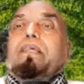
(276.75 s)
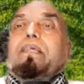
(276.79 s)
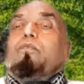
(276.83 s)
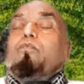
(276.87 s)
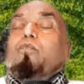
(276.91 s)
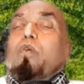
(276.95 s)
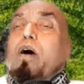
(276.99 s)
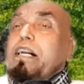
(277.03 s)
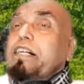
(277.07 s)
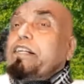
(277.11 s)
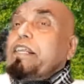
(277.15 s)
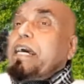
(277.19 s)

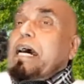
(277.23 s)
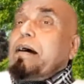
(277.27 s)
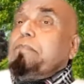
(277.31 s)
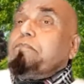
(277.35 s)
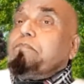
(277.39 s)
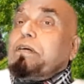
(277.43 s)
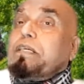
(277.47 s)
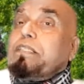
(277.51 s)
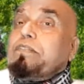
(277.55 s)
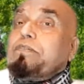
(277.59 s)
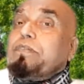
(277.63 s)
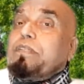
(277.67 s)
What
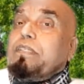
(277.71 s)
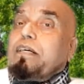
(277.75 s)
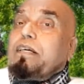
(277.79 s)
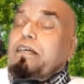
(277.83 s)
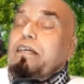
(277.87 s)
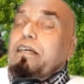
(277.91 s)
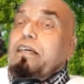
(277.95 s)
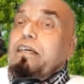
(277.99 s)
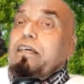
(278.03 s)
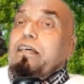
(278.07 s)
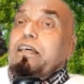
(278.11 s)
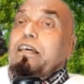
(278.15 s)

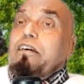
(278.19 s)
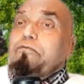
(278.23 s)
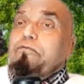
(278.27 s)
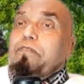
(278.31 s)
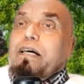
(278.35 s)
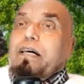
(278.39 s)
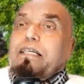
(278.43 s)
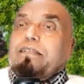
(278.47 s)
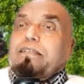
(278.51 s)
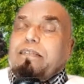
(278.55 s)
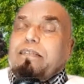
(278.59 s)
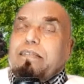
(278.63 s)
happens if
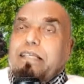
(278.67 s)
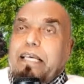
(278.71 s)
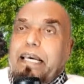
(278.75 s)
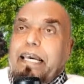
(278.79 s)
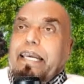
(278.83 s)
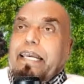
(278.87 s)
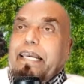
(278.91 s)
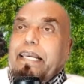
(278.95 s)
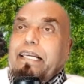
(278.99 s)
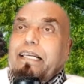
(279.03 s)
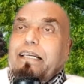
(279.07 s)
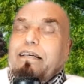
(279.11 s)
I
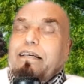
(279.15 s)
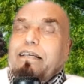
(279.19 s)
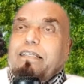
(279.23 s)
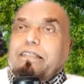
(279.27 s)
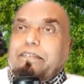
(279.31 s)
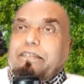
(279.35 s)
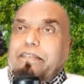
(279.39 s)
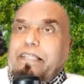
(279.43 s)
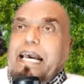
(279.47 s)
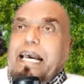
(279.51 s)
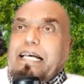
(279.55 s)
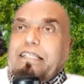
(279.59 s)
say
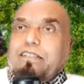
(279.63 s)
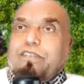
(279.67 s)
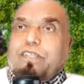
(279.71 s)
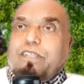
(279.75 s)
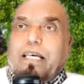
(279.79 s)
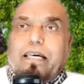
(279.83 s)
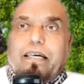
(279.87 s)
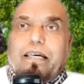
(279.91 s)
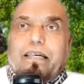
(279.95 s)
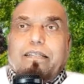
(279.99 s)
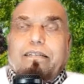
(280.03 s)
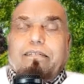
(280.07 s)
the
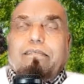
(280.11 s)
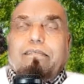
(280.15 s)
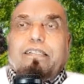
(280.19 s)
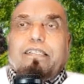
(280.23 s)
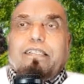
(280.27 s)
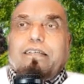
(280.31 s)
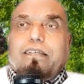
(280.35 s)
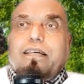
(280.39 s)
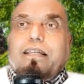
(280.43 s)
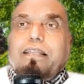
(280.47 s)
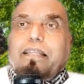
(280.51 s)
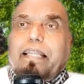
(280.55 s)
answer
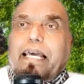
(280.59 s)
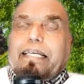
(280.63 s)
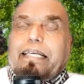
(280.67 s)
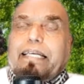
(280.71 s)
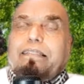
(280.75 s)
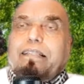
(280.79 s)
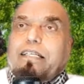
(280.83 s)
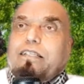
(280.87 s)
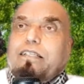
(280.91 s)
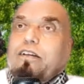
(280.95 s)
like that?